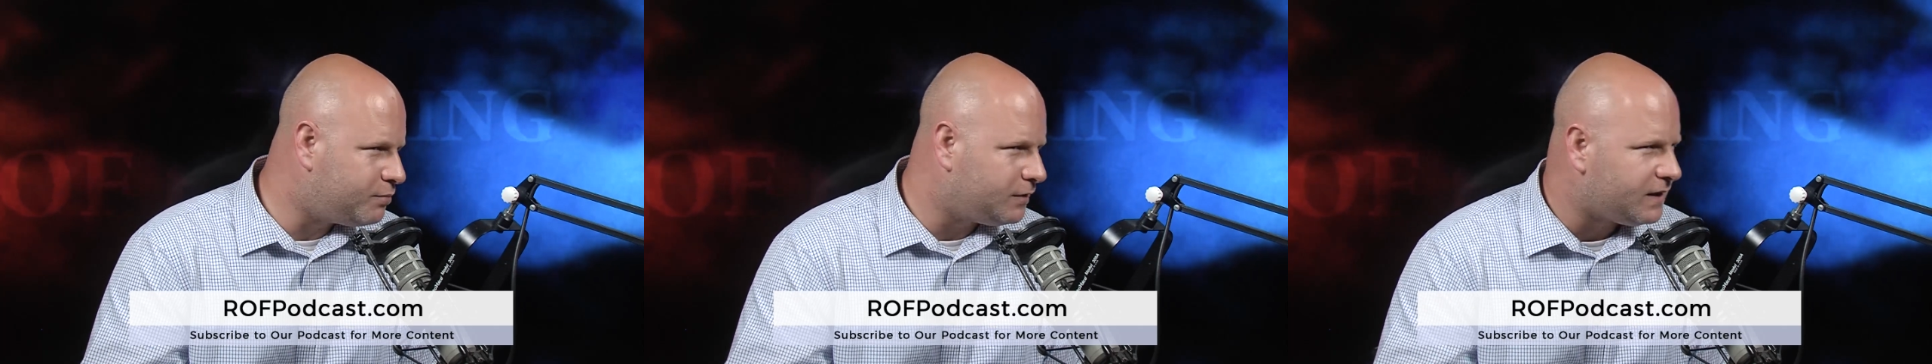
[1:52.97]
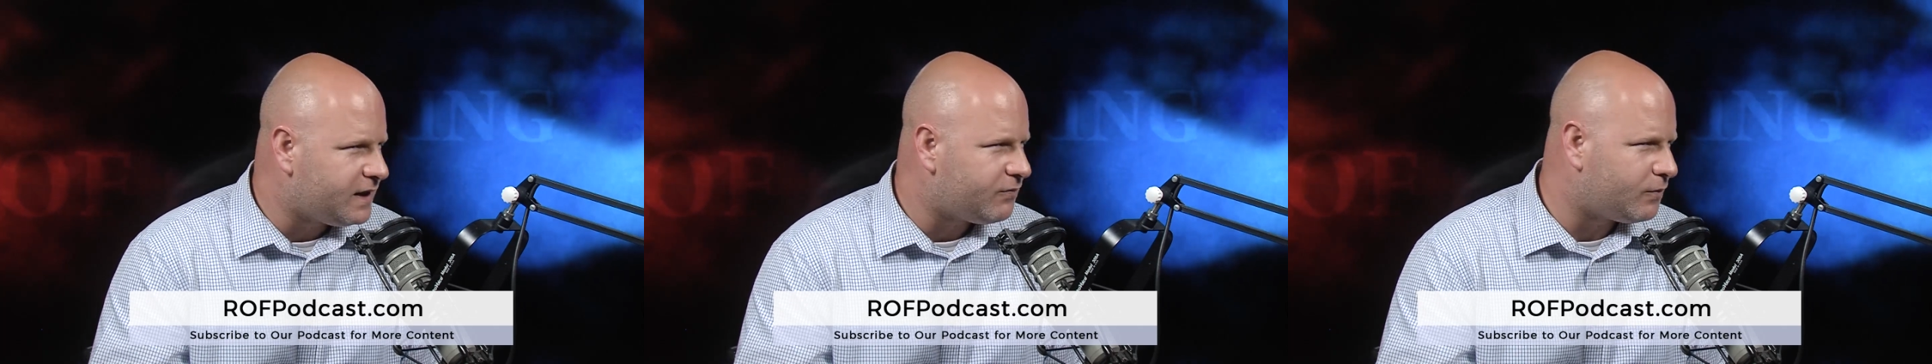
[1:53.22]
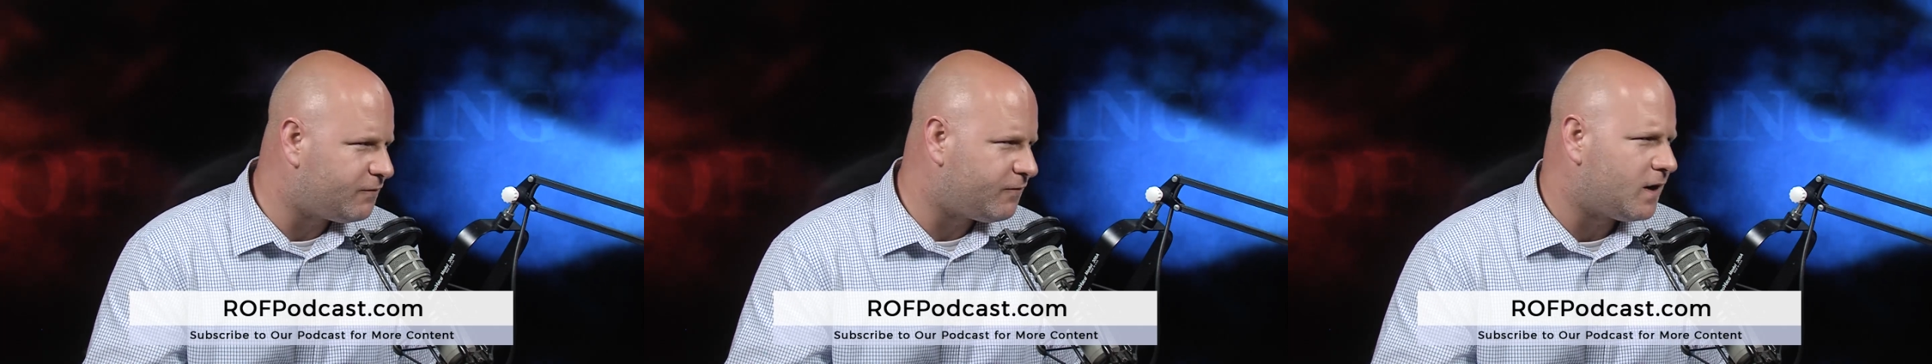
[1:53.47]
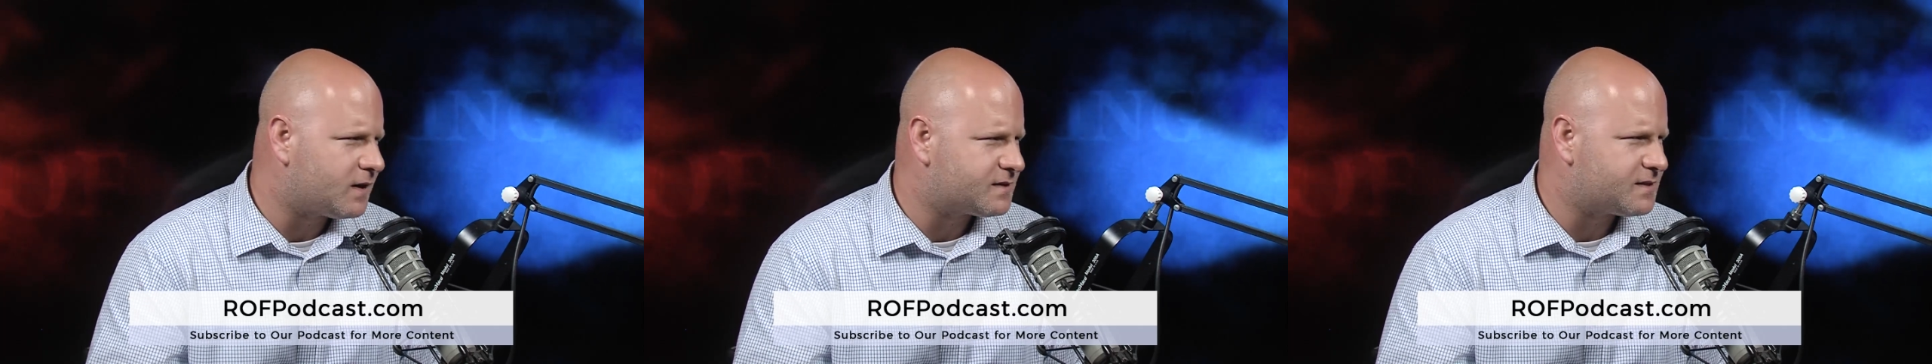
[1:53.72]
believe what
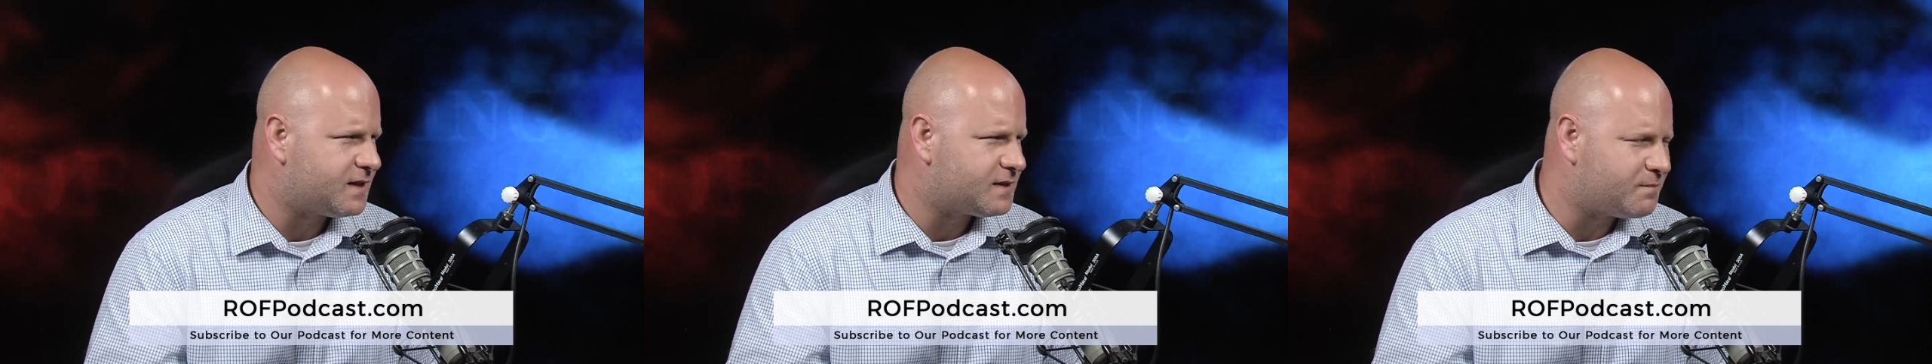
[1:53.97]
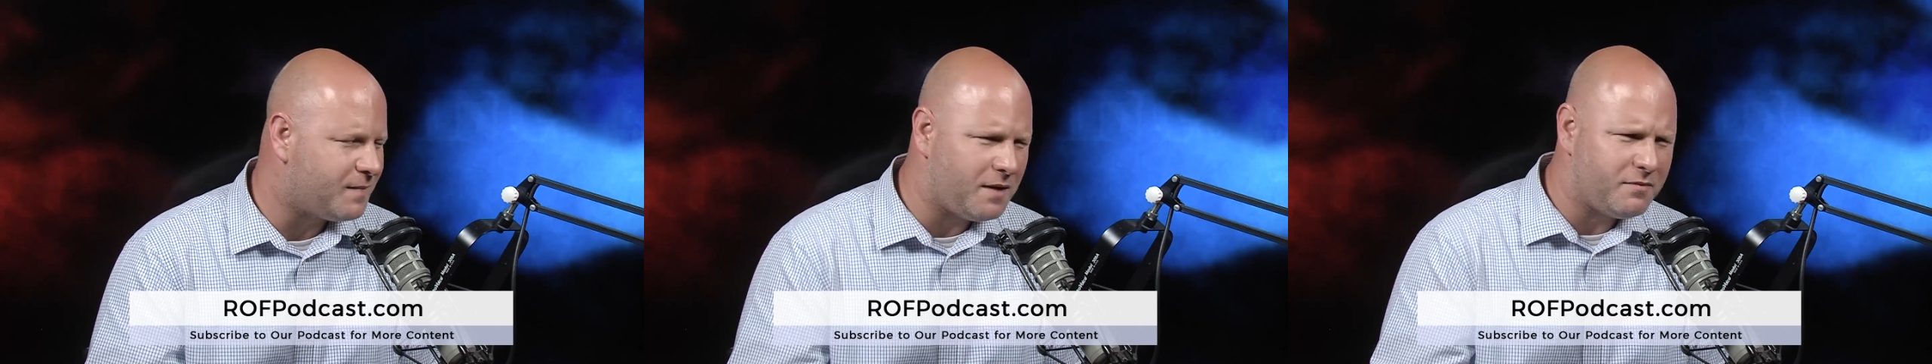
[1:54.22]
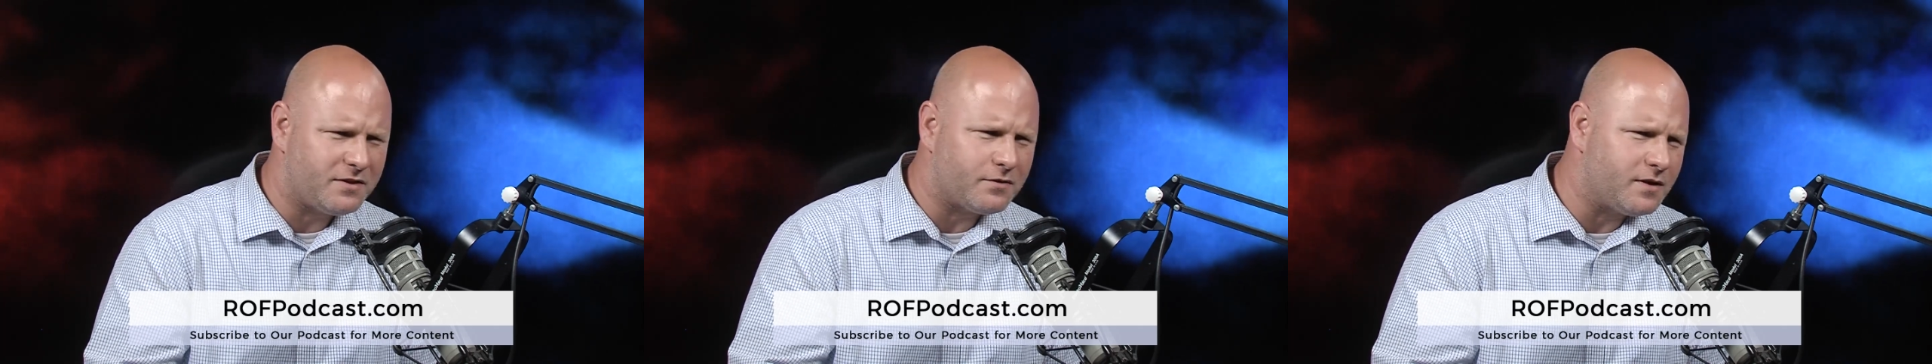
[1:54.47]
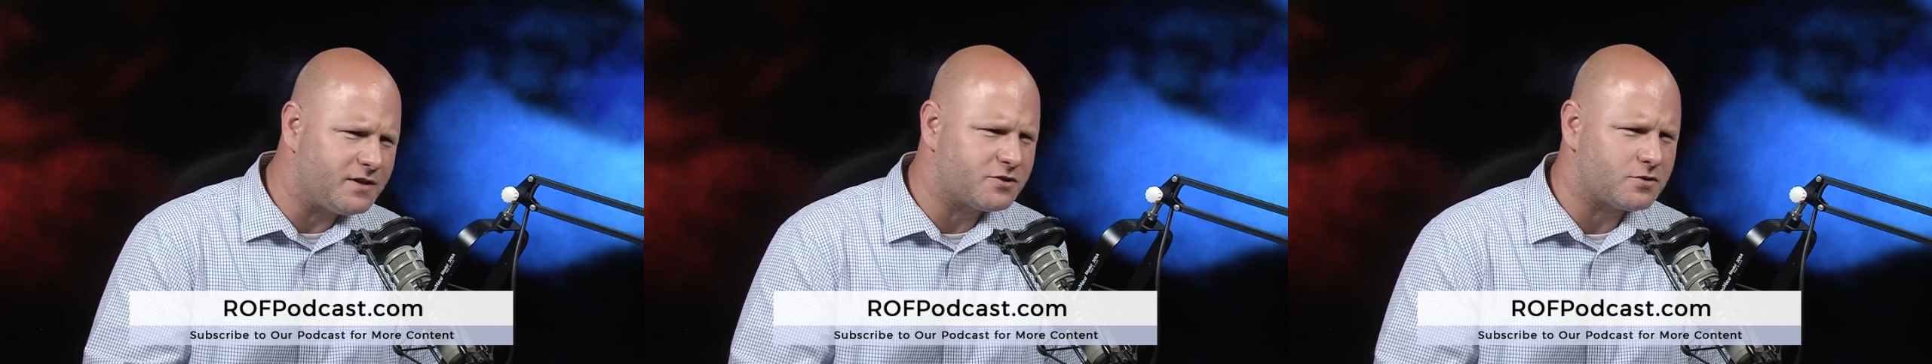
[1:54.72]
Fox says, maybe
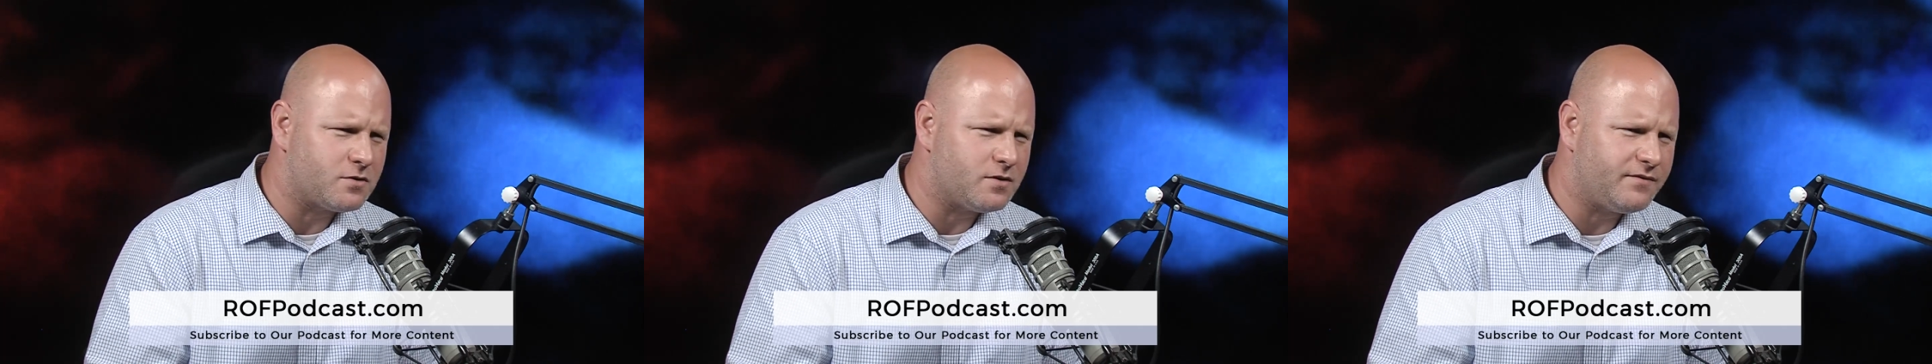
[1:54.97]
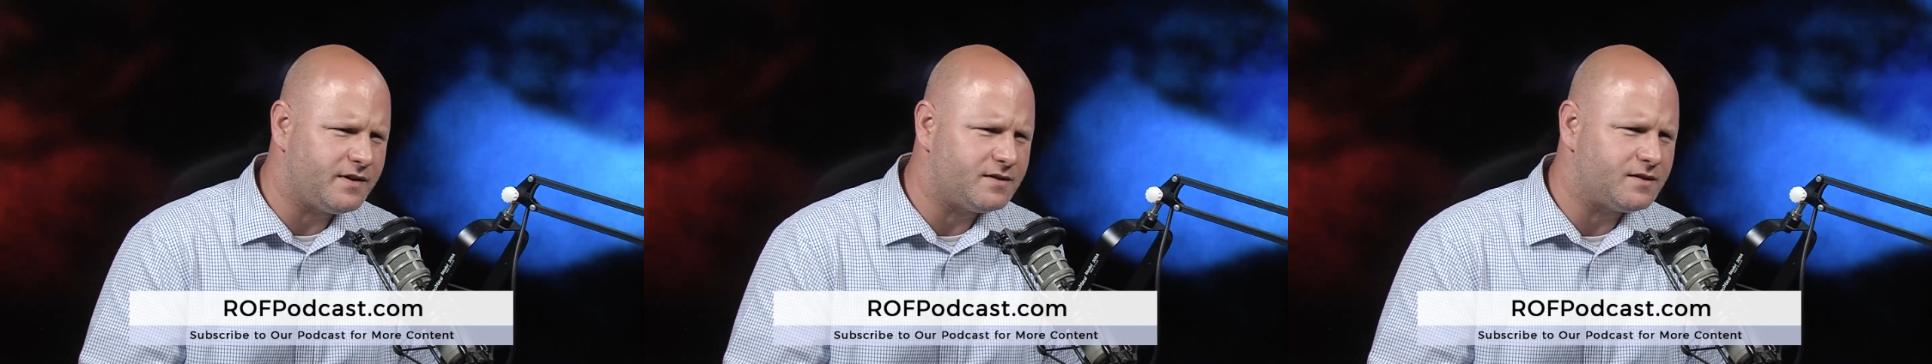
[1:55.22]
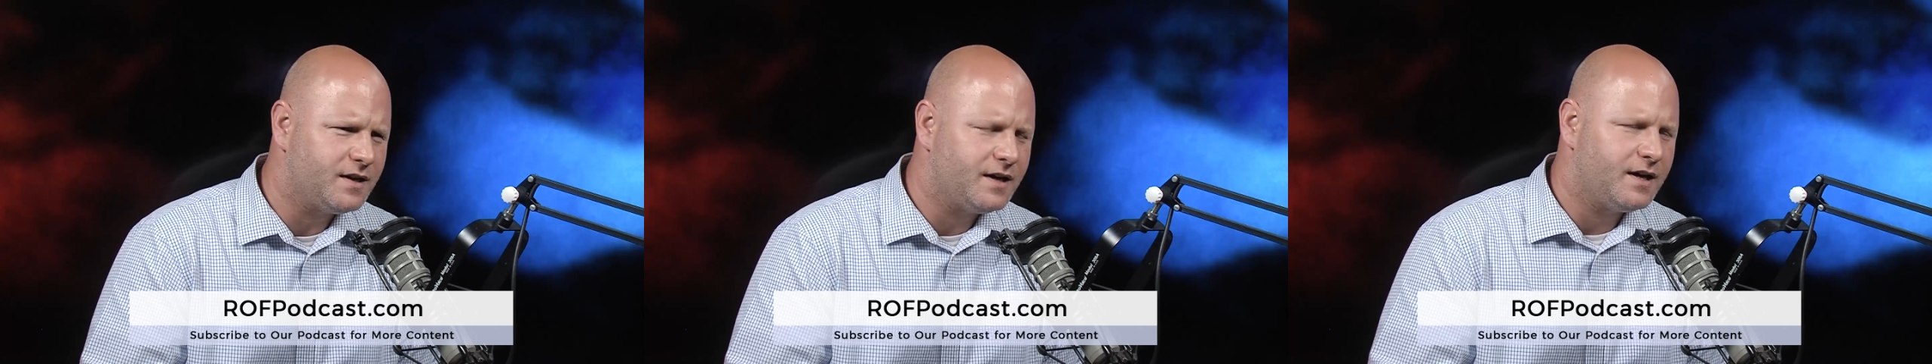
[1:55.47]
they're unsure of it